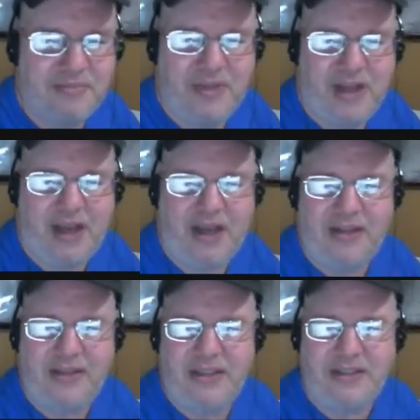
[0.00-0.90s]

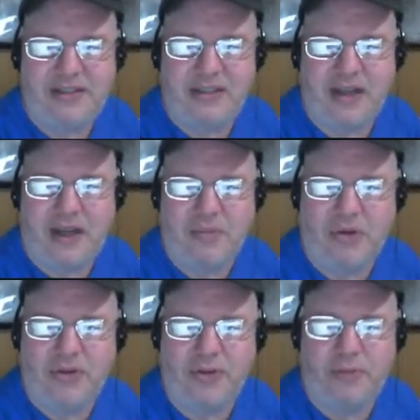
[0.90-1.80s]
Let's see. No, I'm
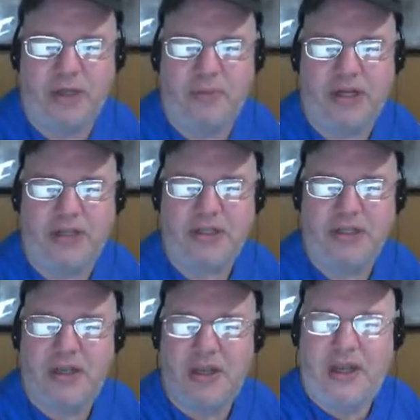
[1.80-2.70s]
going through menopause.
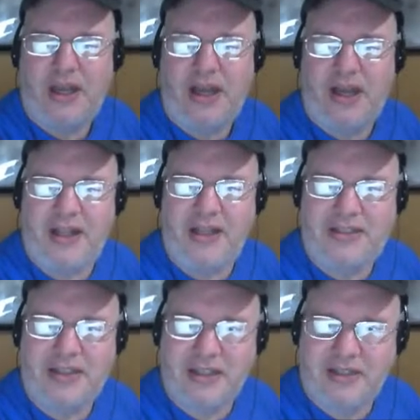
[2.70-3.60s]

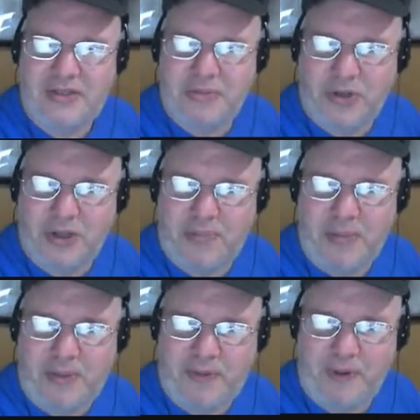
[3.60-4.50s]
Let's see. Leave some toilet
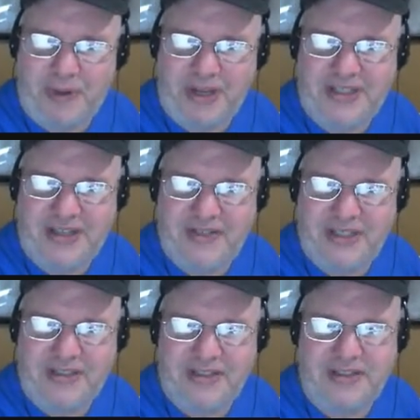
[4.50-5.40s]
paper for the rest of
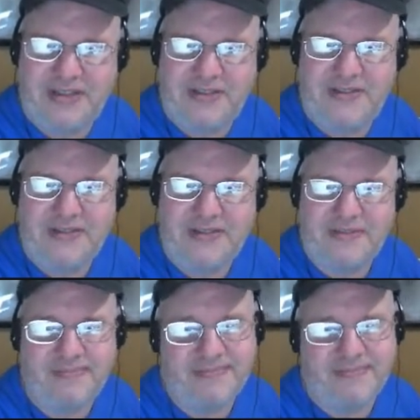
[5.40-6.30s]
us.
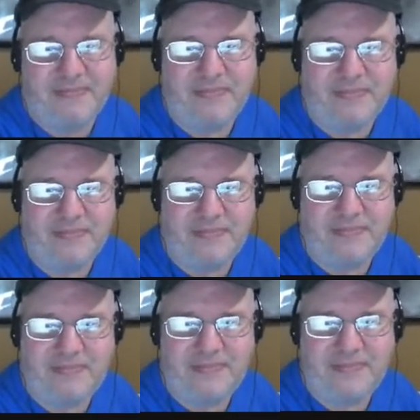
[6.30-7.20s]

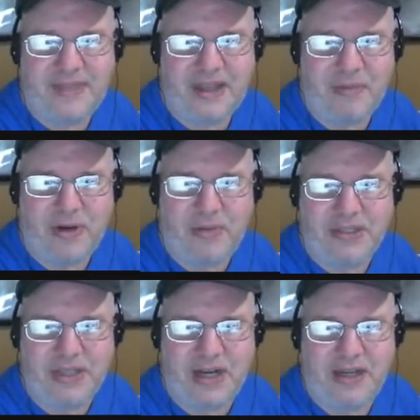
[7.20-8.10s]
Can't
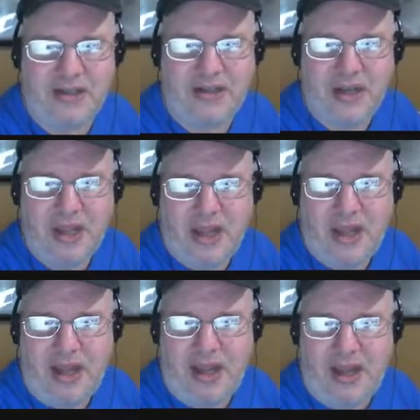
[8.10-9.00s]
promise that either.
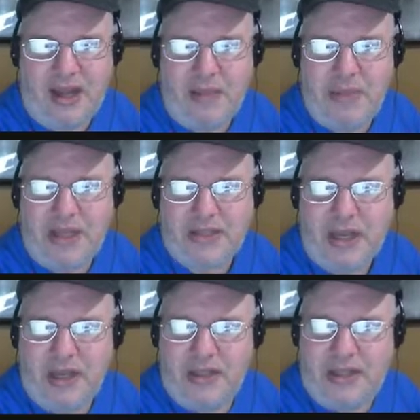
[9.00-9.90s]
IBS.
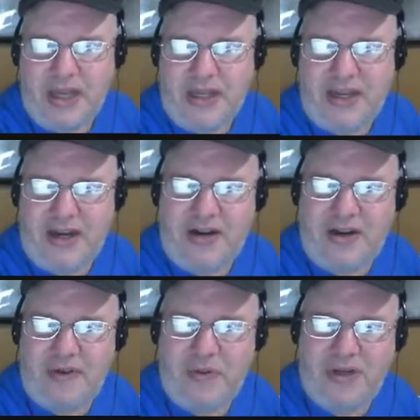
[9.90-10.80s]
Take care,
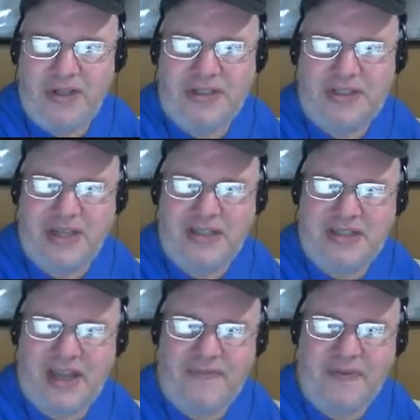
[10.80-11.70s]
everyone. Stay
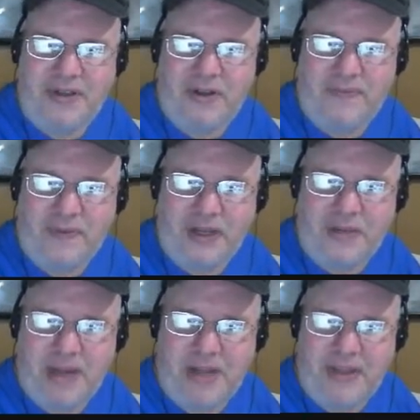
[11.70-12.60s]
safe, and don't
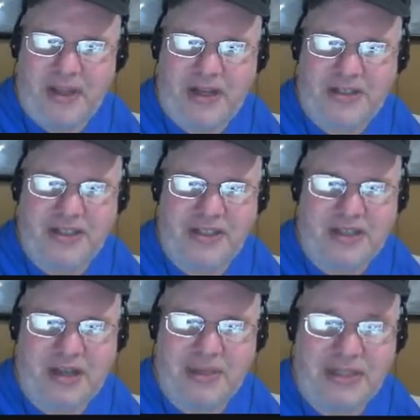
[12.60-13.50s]
forget about the auction
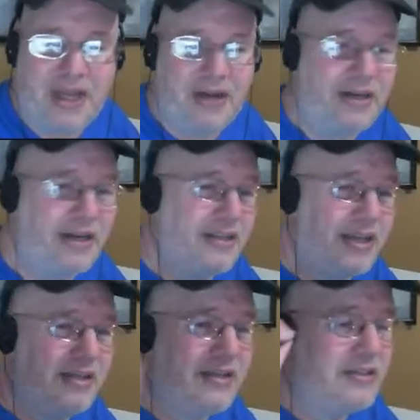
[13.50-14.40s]
this coming Saturday.
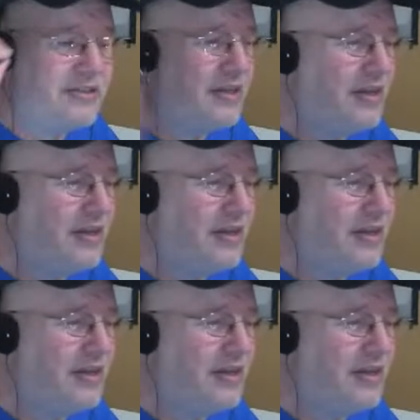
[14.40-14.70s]
That is,